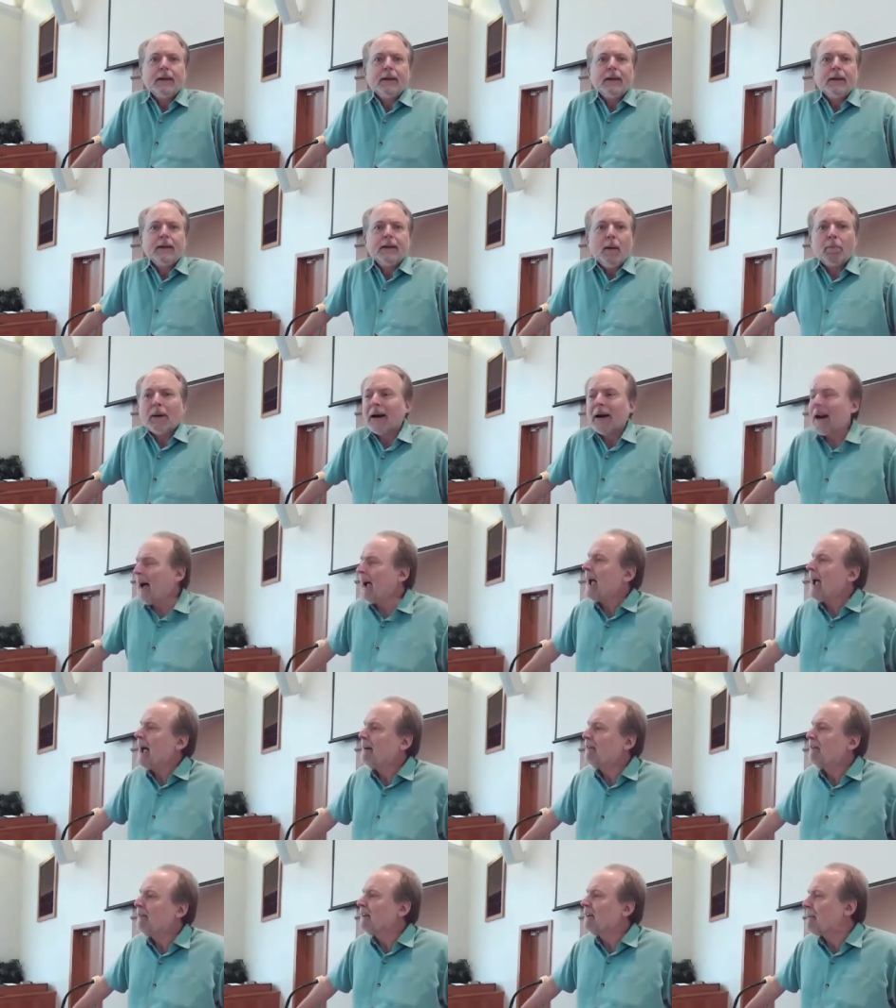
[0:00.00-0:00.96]
but I
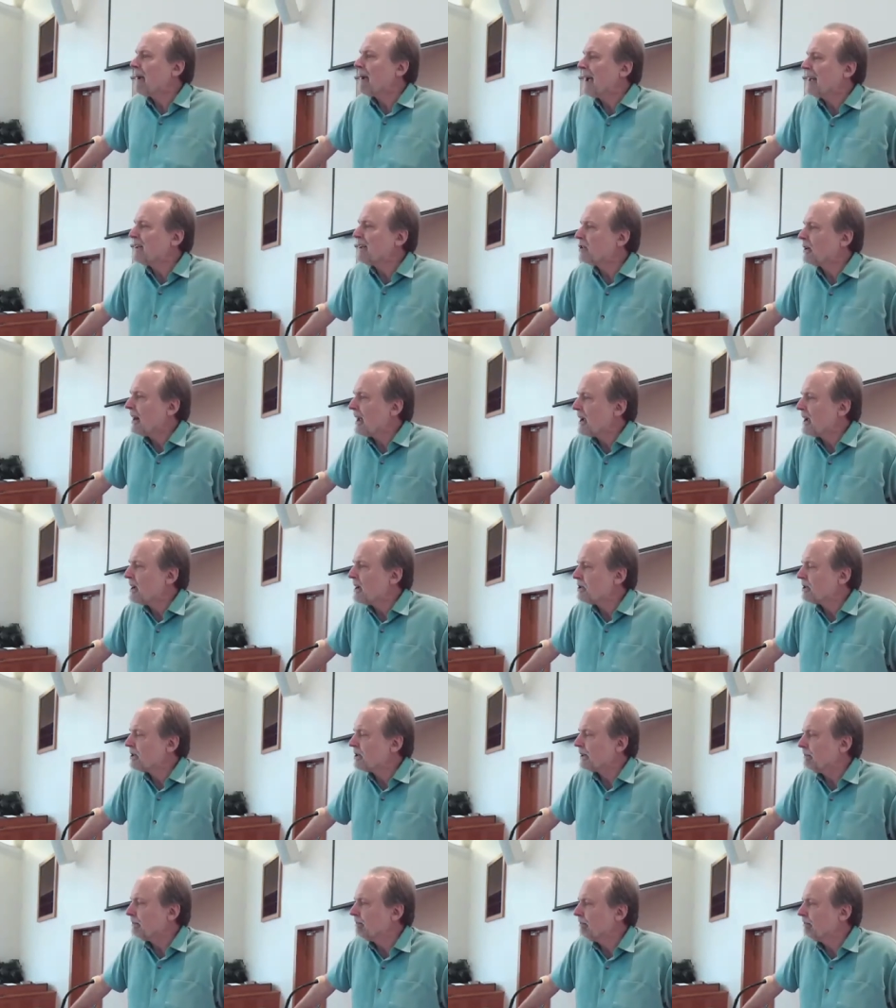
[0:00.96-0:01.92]
have an
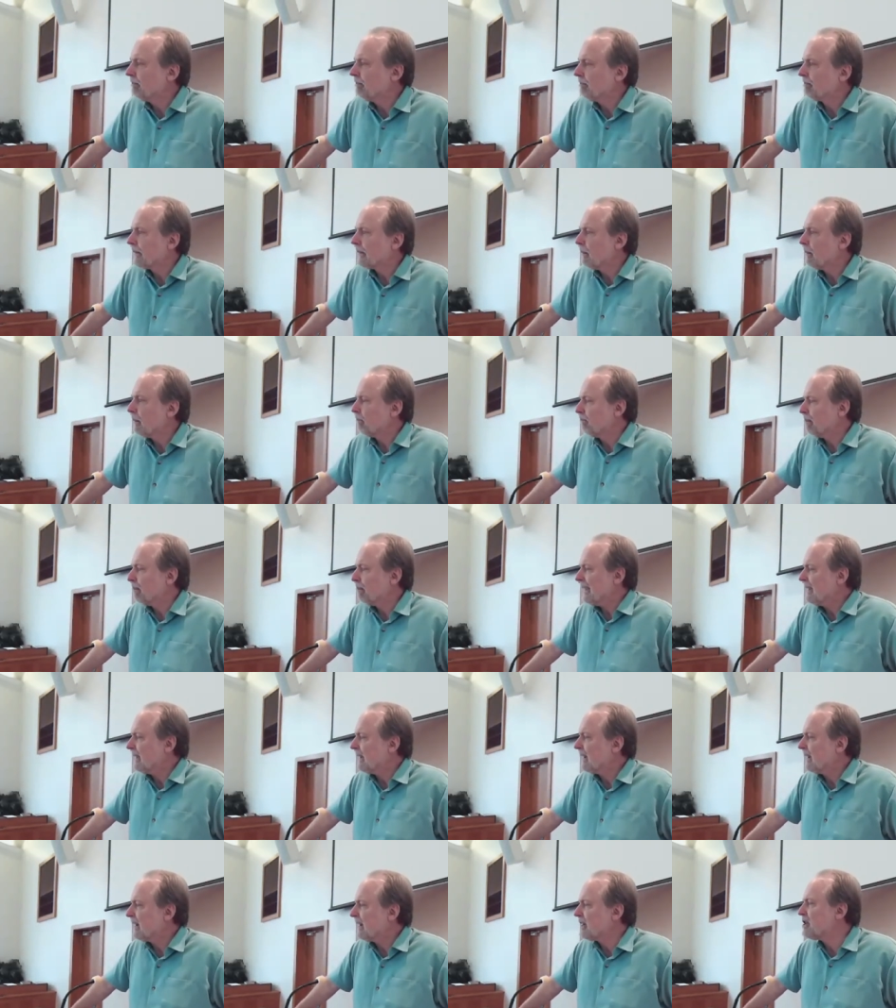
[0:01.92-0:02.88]
imagination,
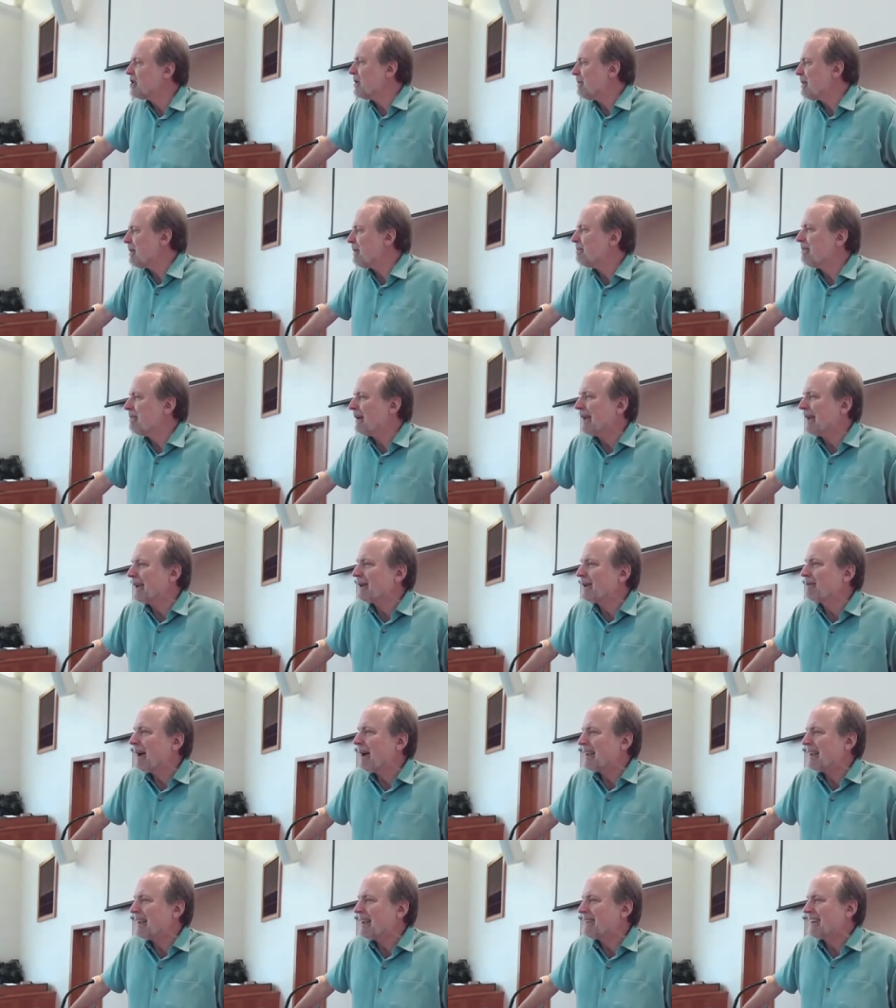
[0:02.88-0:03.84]
being a human being
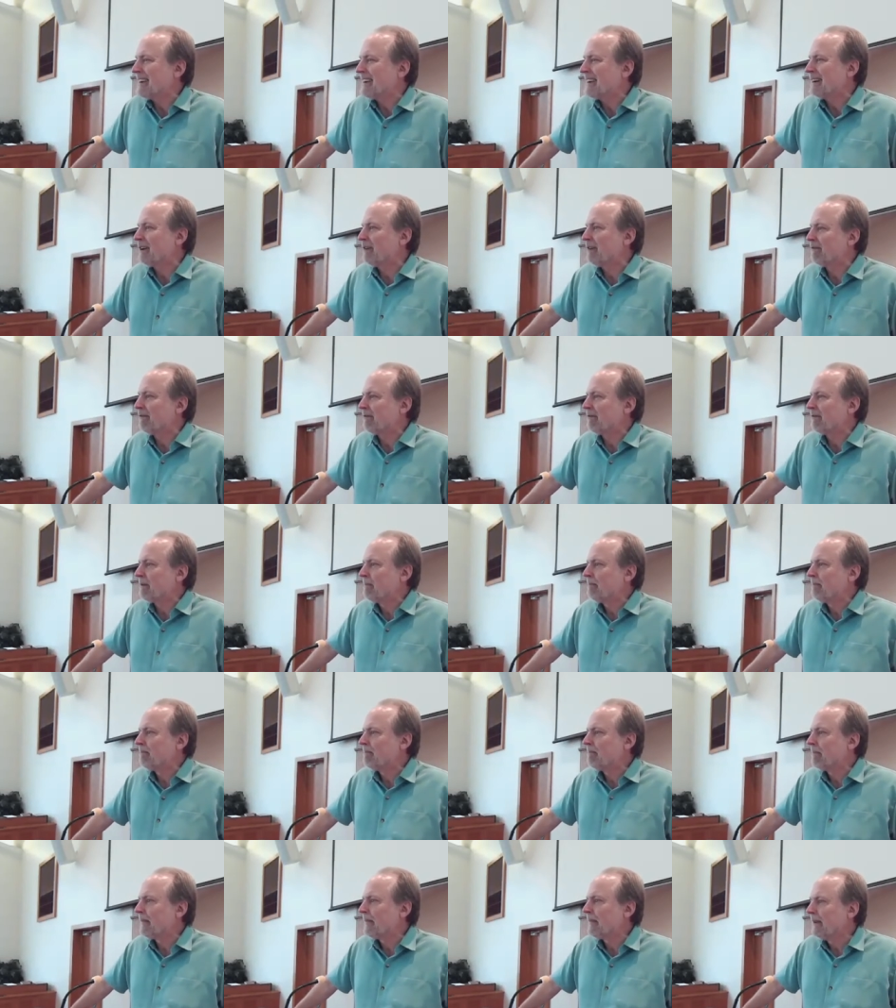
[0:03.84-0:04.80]
myself,
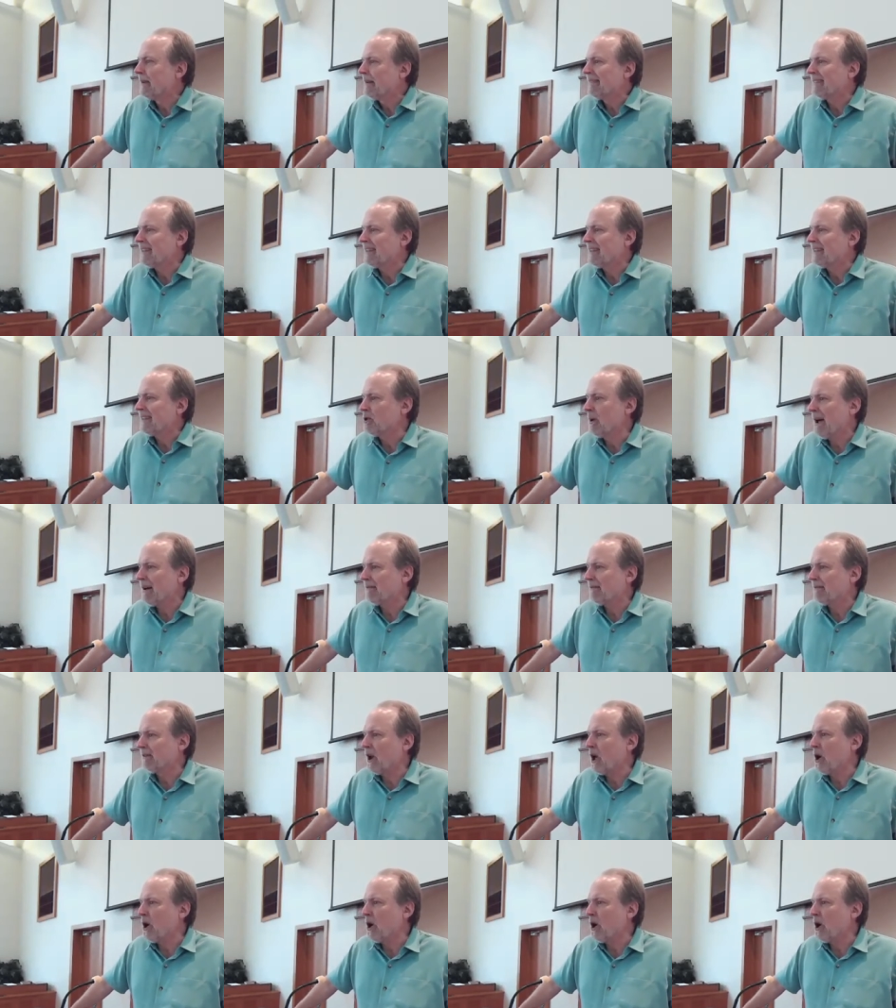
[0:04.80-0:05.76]
that you have
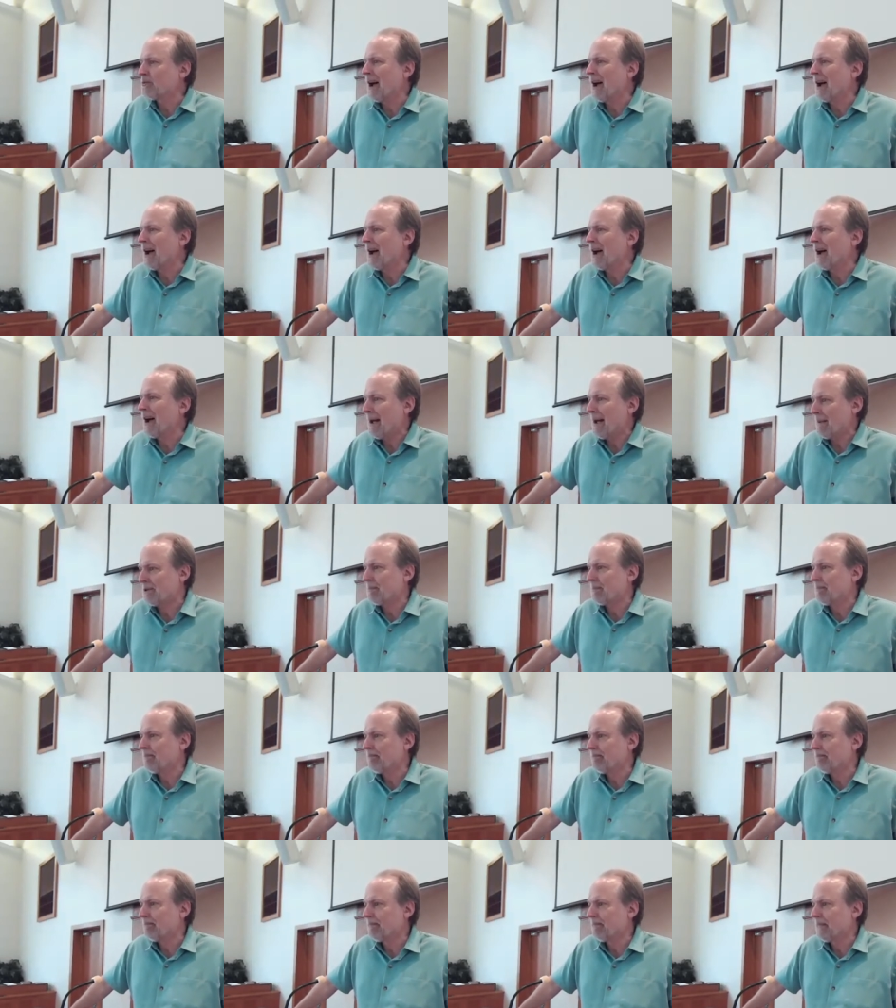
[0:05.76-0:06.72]
low times.
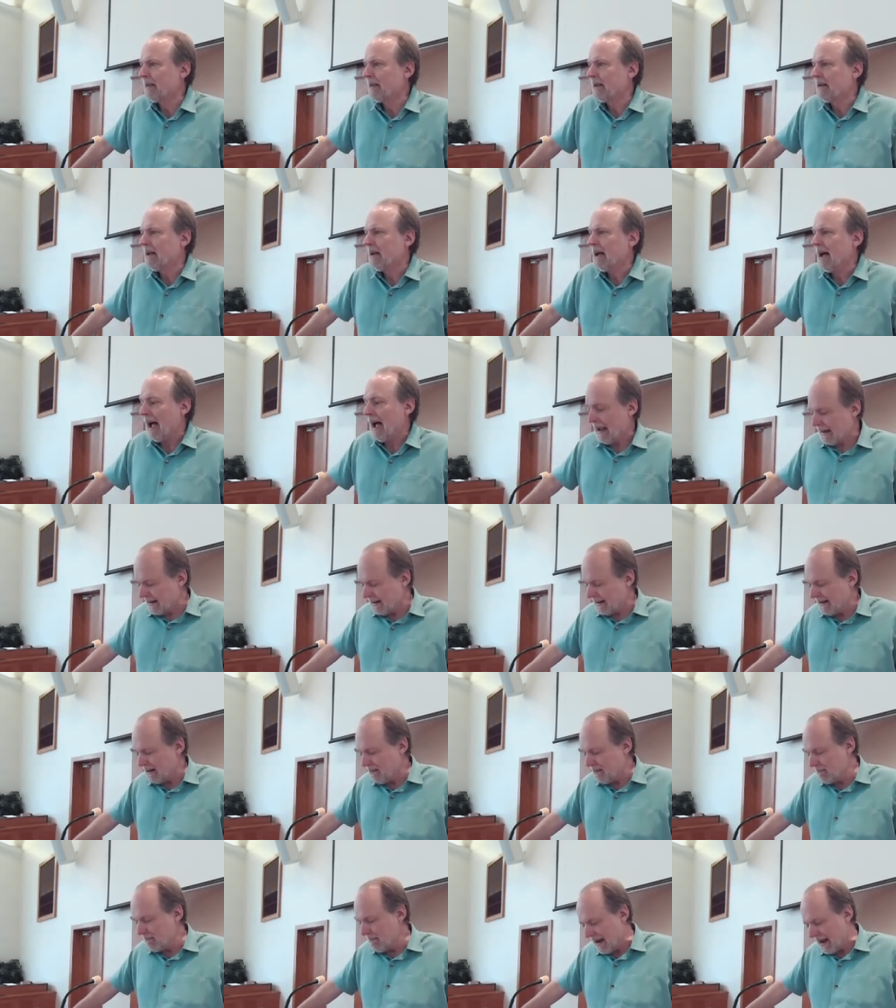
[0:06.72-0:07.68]
I can
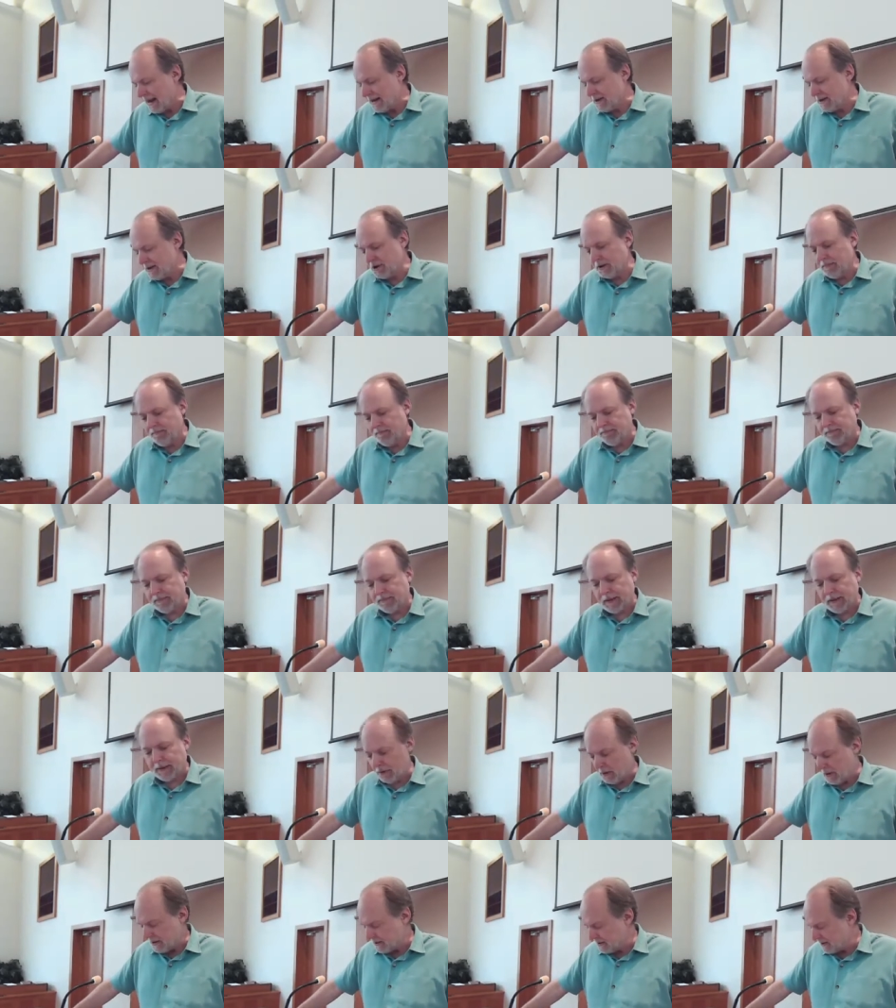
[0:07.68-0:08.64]
imagine,
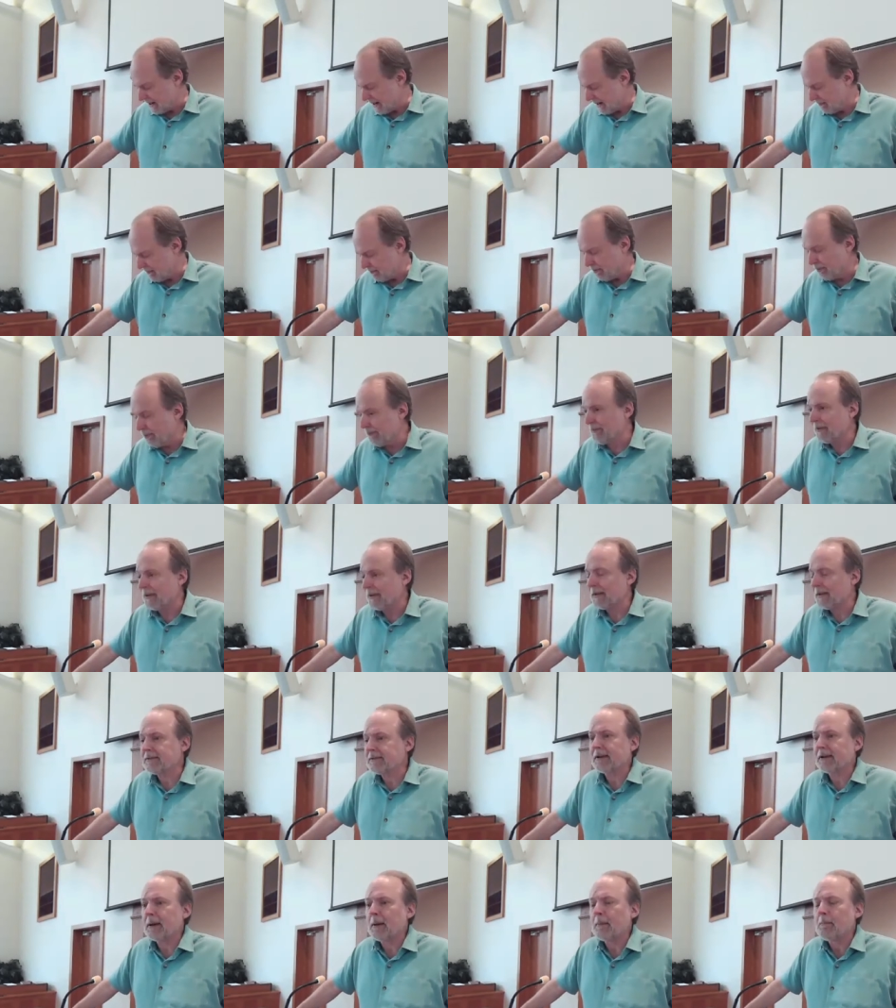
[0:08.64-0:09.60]
for example, that
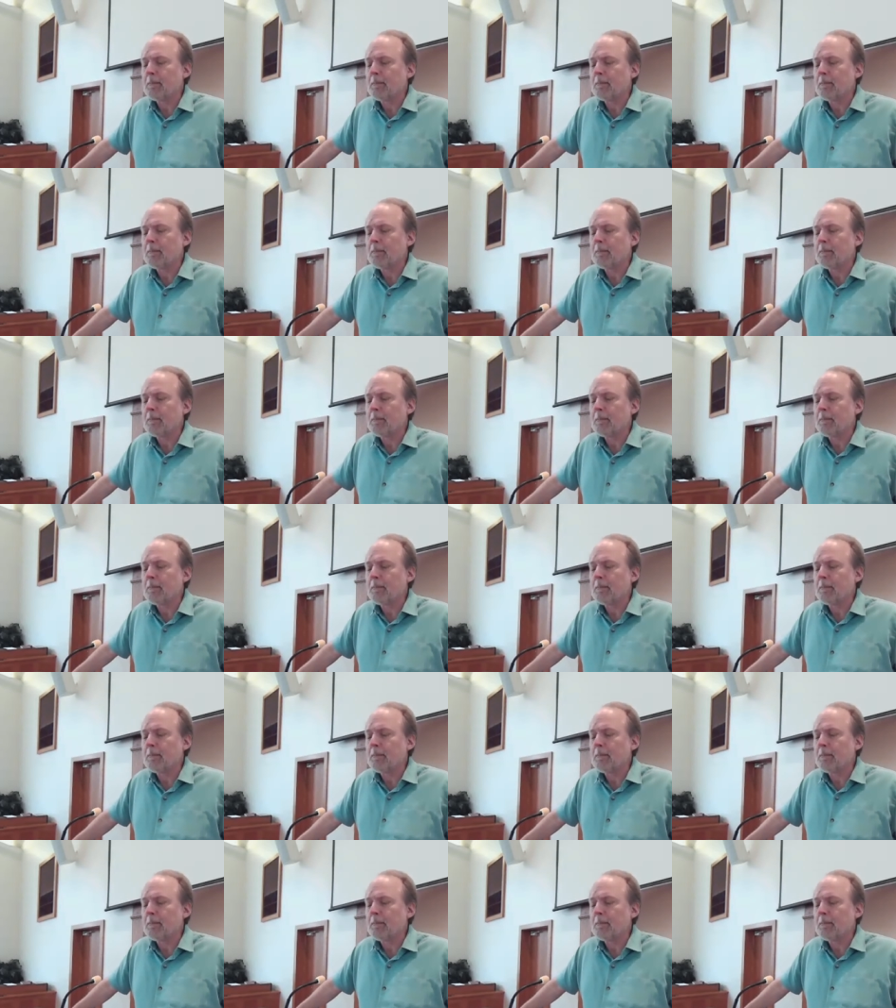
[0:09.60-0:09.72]
uh,